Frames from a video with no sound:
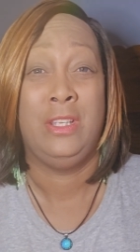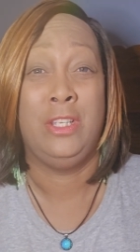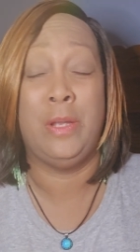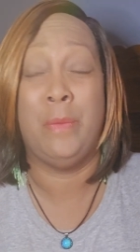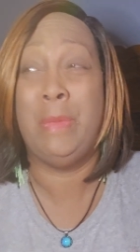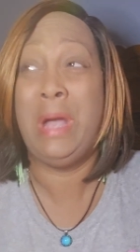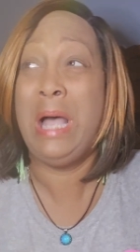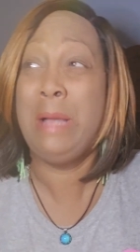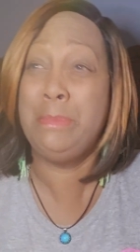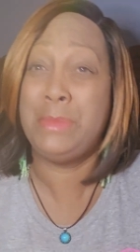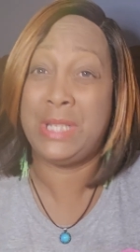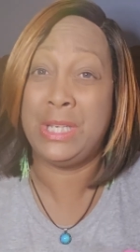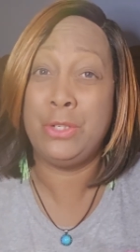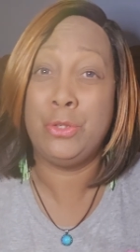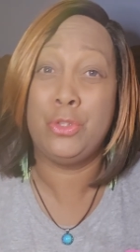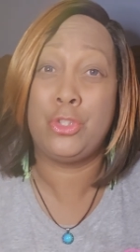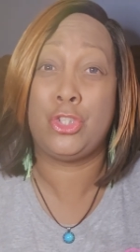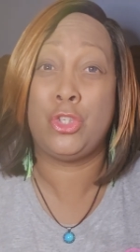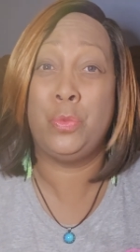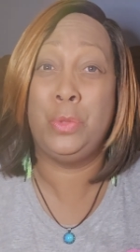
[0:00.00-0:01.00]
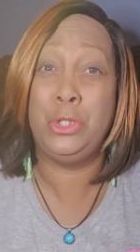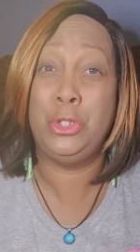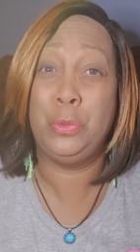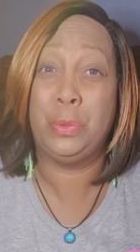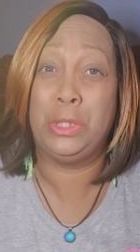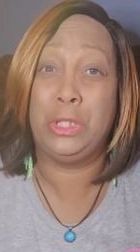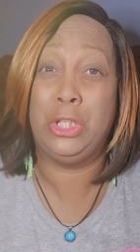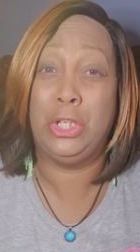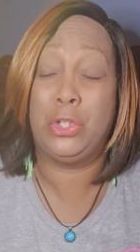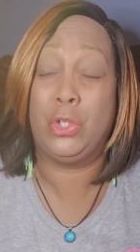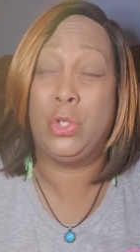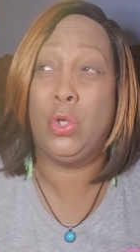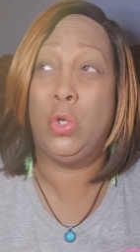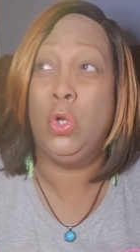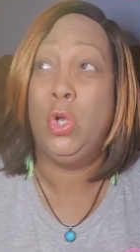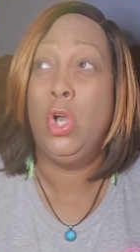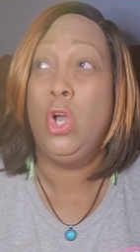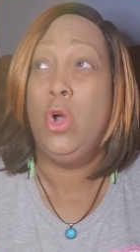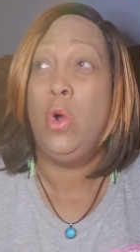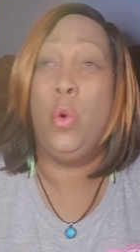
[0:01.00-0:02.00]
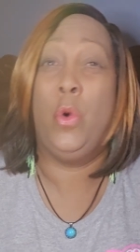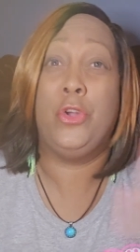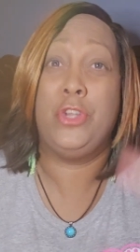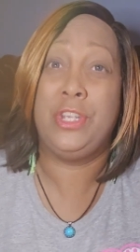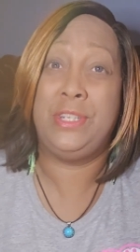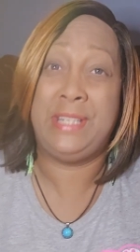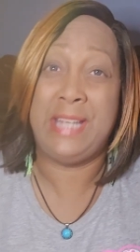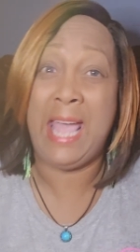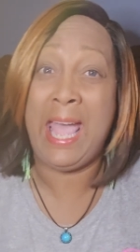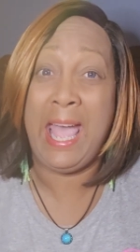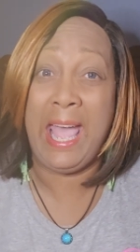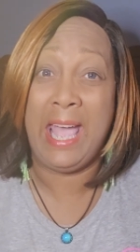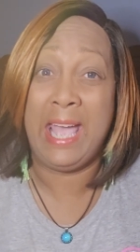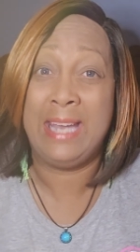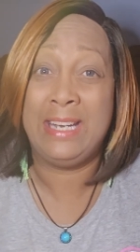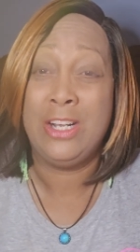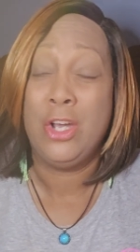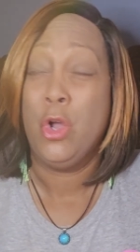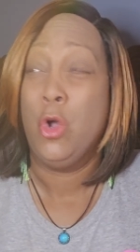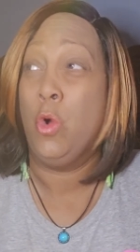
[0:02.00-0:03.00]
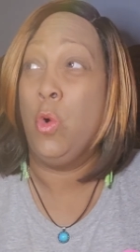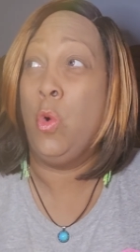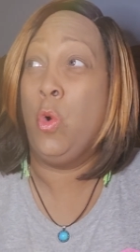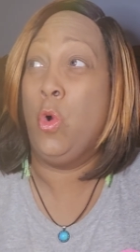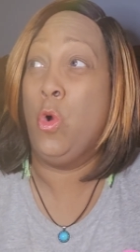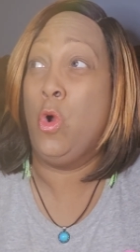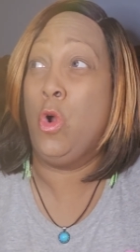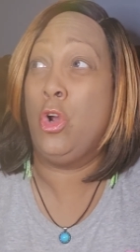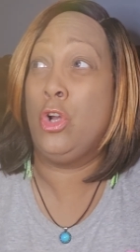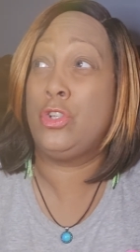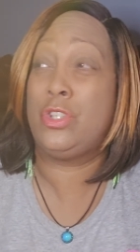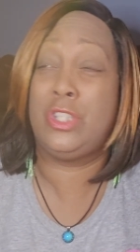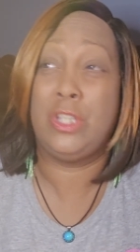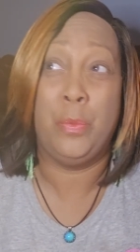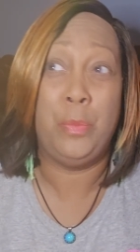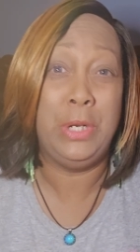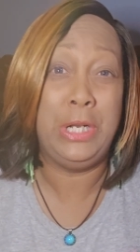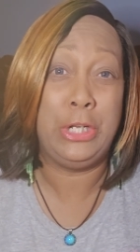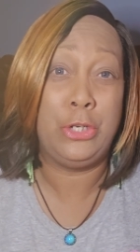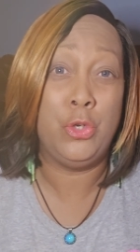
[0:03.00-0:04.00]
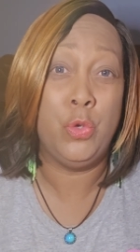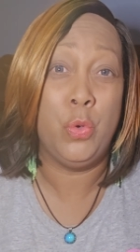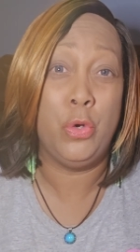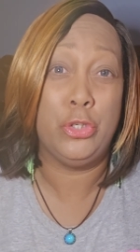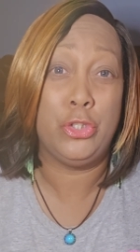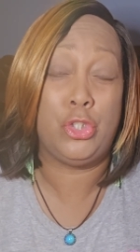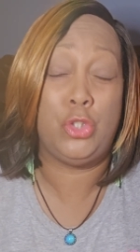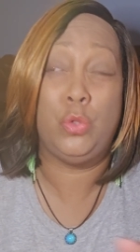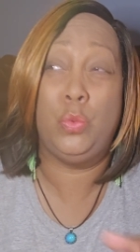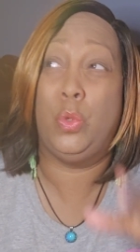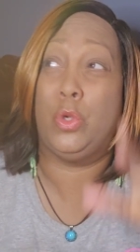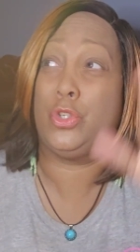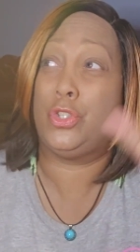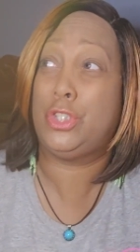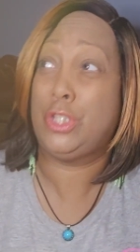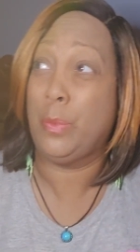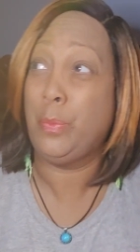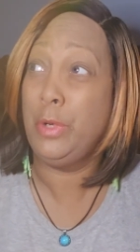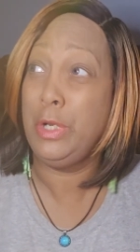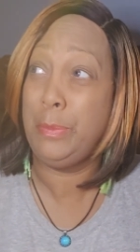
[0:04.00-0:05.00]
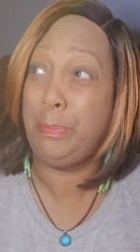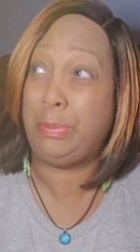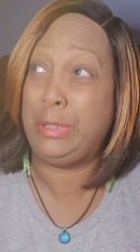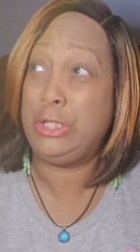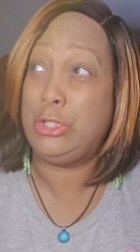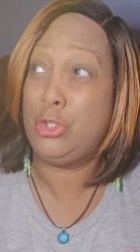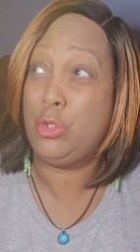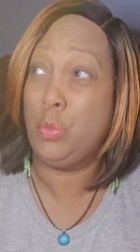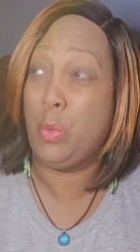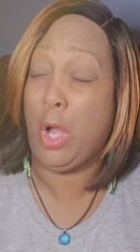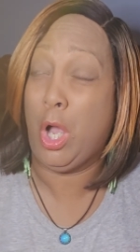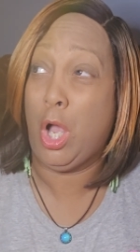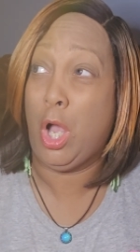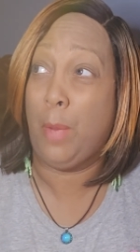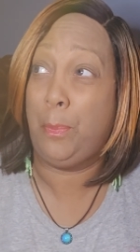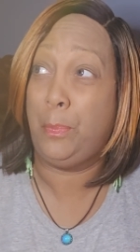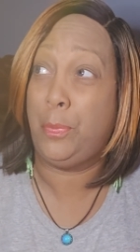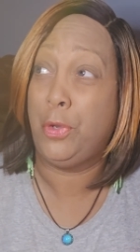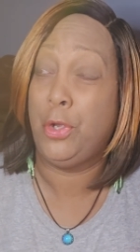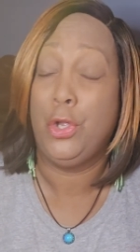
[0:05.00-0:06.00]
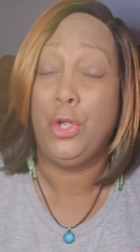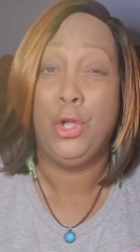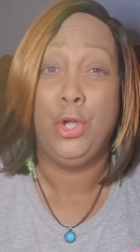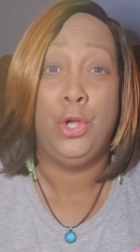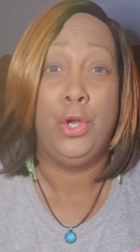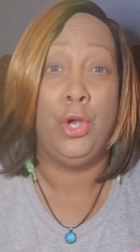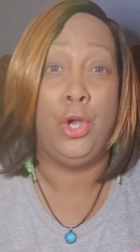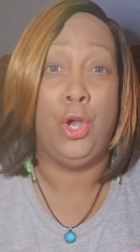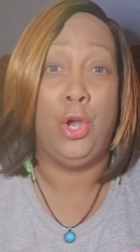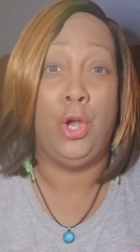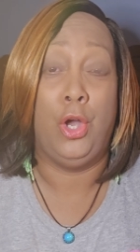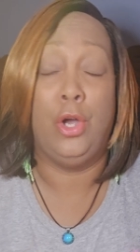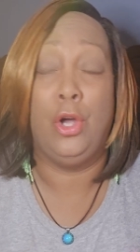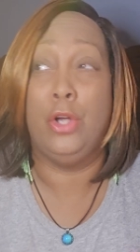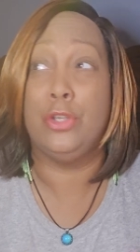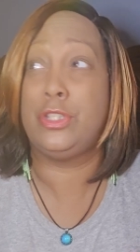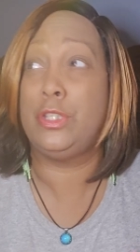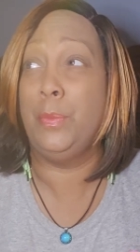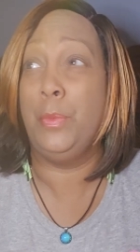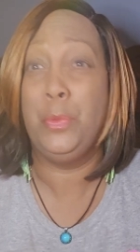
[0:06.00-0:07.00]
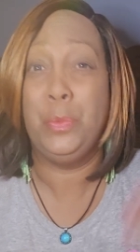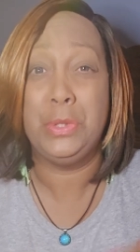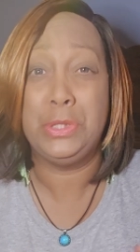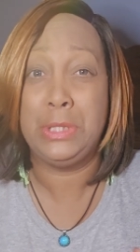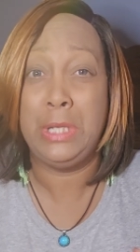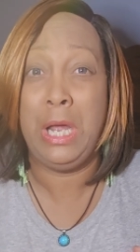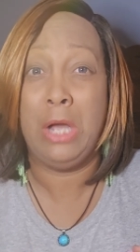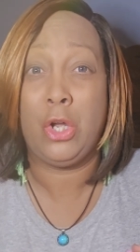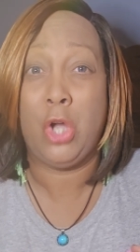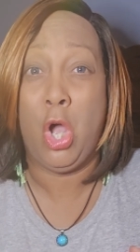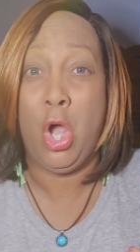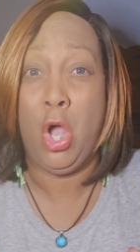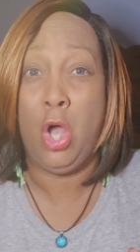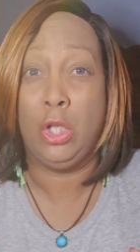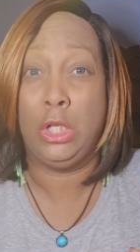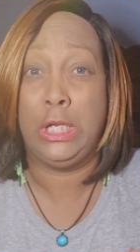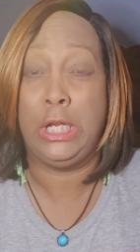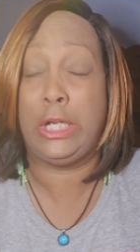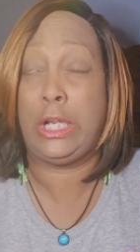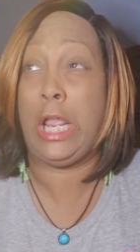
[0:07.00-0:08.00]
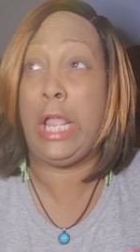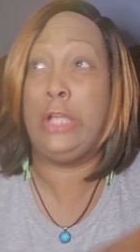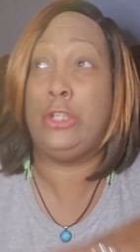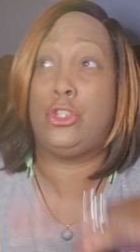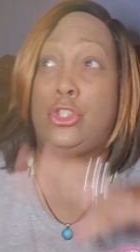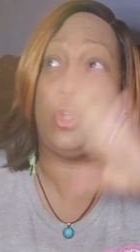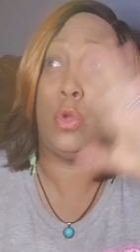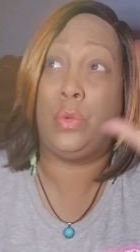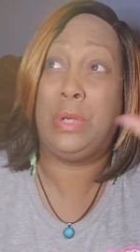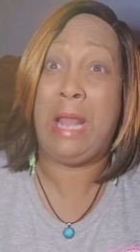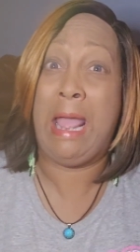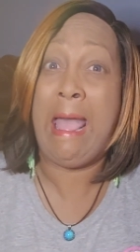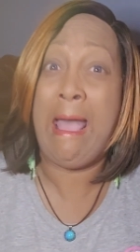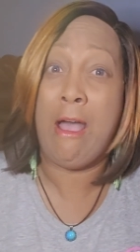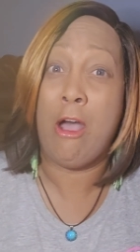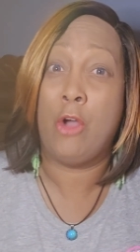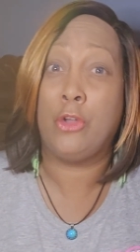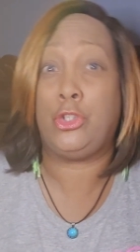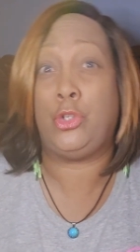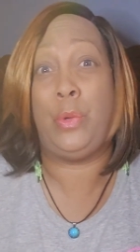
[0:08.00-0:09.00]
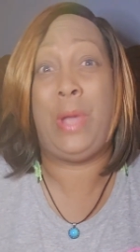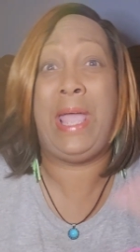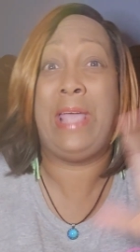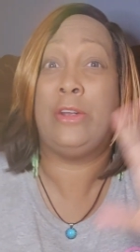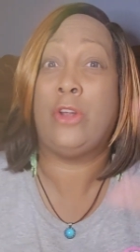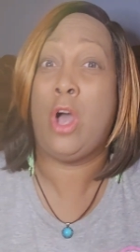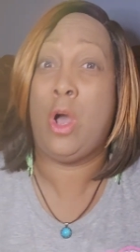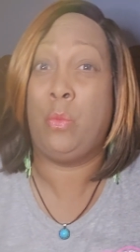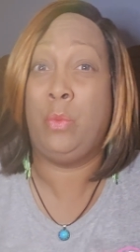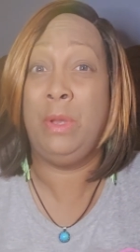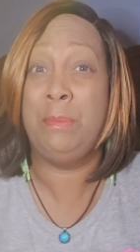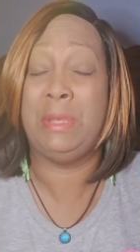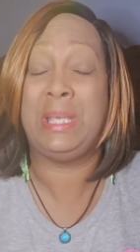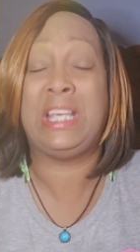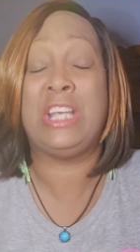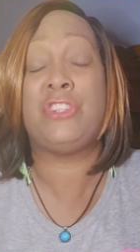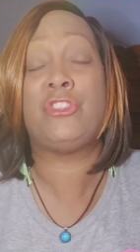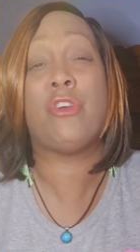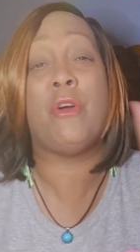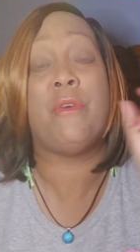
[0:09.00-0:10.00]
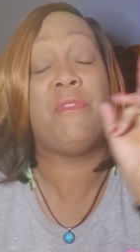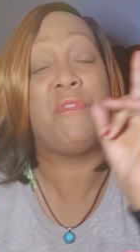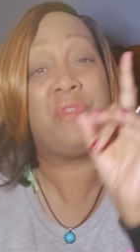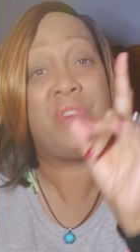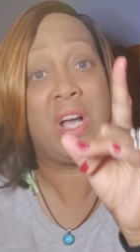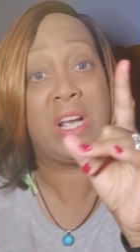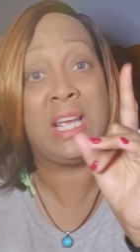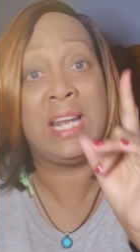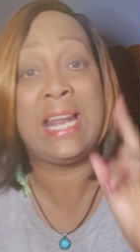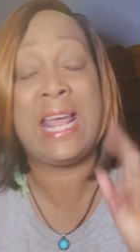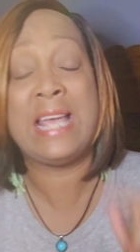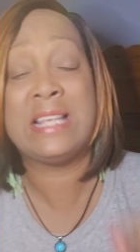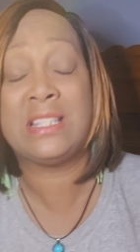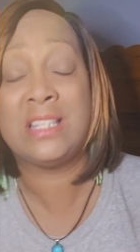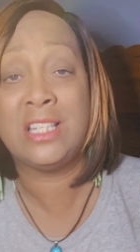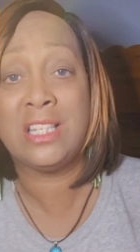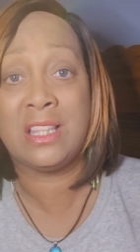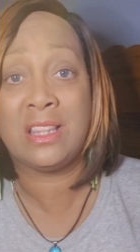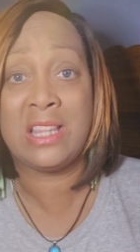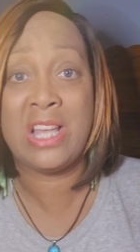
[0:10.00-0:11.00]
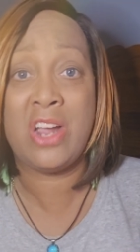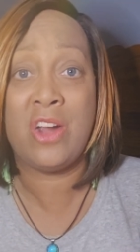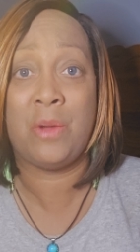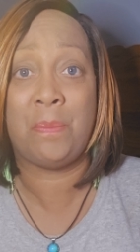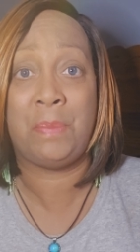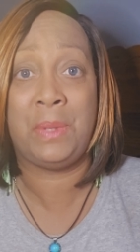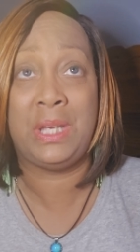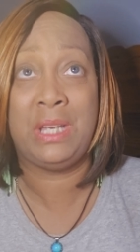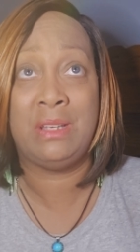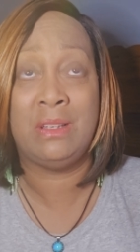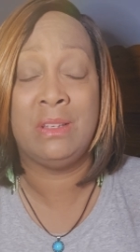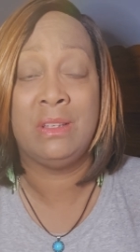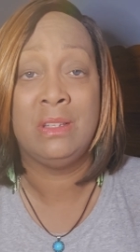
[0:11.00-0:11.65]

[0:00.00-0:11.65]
Your mom diddled you when you were little, or your dad, or someone ignored you, or someone beat you up, uh, someone was an alcoholic, and so now you hate all women. Get your fucking ass into therapy.